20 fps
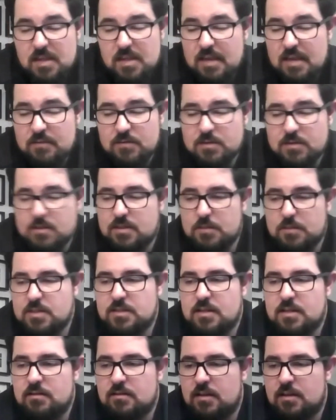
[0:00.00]
even to some
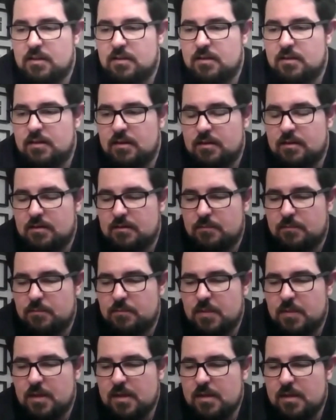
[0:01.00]
extent the
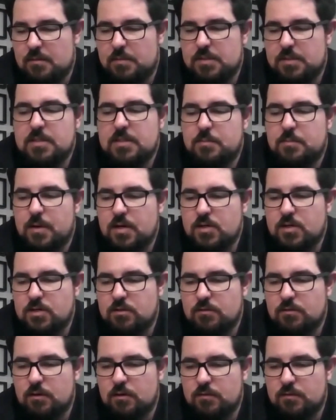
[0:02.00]

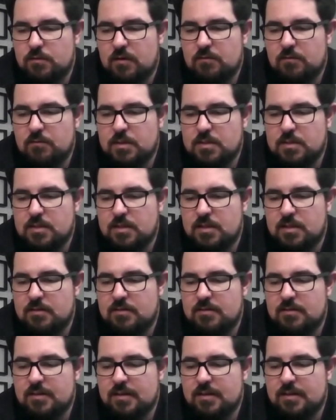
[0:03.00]
participation of governments
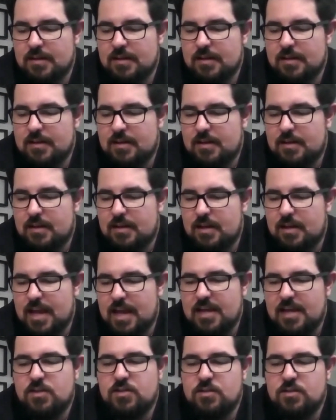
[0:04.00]
in
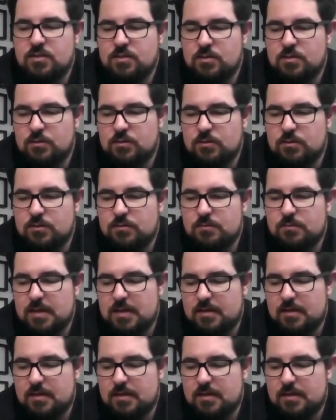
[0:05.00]
actions or